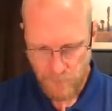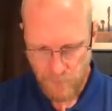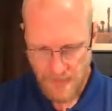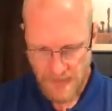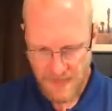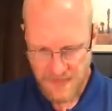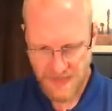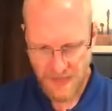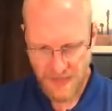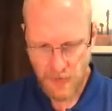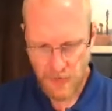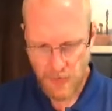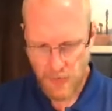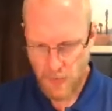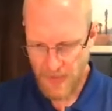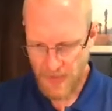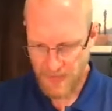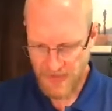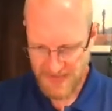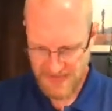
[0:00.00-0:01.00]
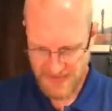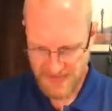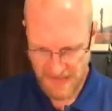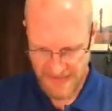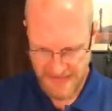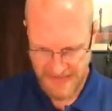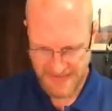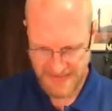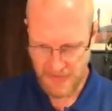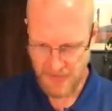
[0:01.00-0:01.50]
So what do these
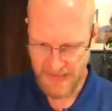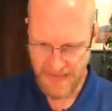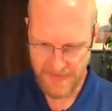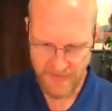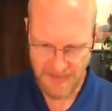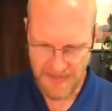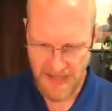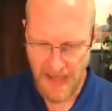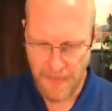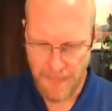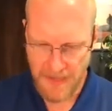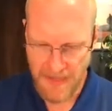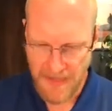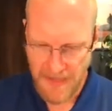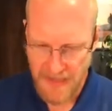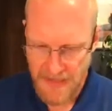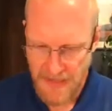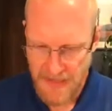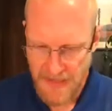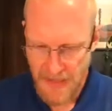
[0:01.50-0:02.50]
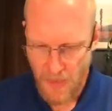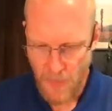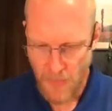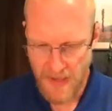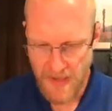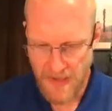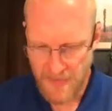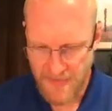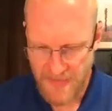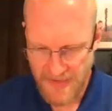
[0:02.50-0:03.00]
guys all have in common?
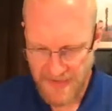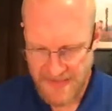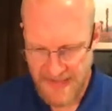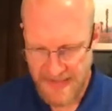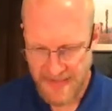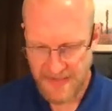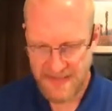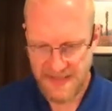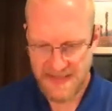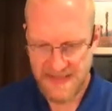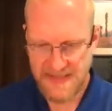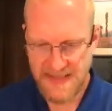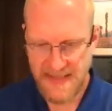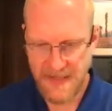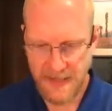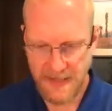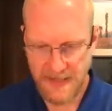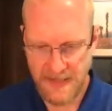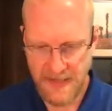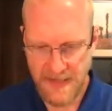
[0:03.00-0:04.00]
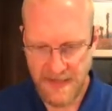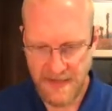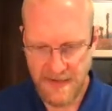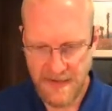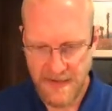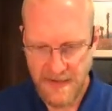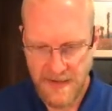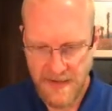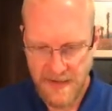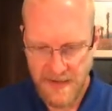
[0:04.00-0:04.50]
Well, they tend to settle in,
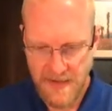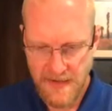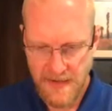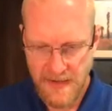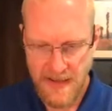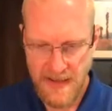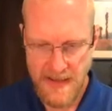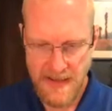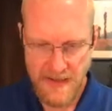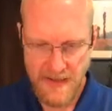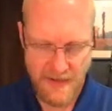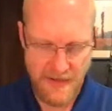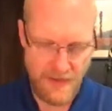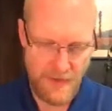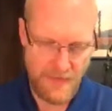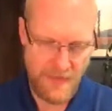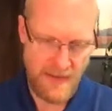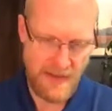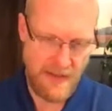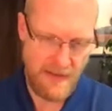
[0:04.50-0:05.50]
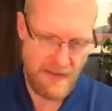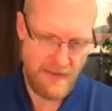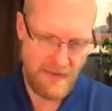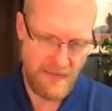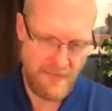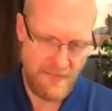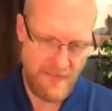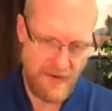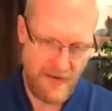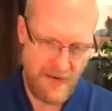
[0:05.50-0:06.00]
the
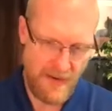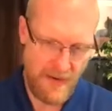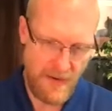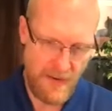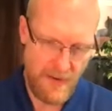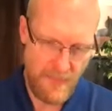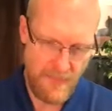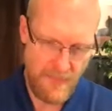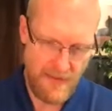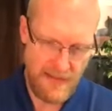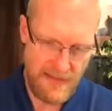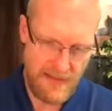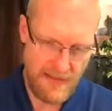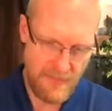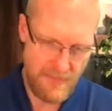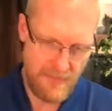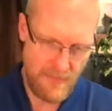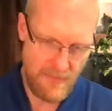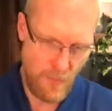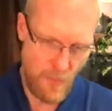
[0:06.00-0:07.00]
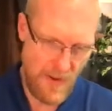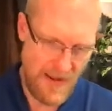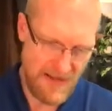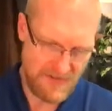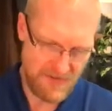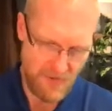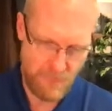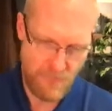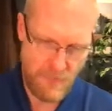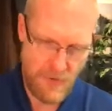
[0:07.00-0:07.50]
very
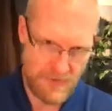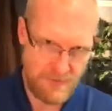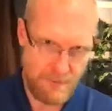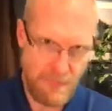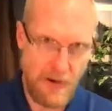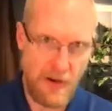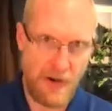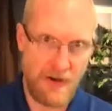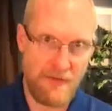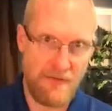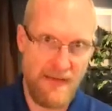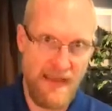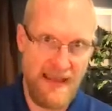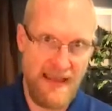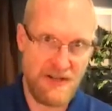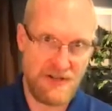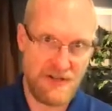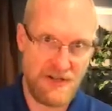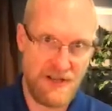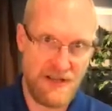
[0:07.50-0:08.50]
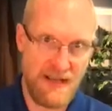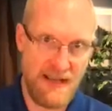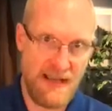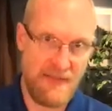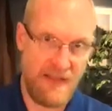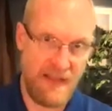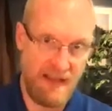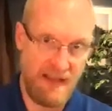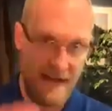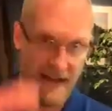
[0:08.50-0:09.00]
westernmost part of Asia
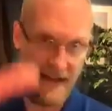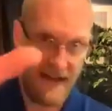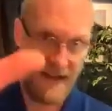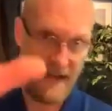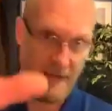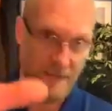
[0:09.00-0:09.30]
and then getting up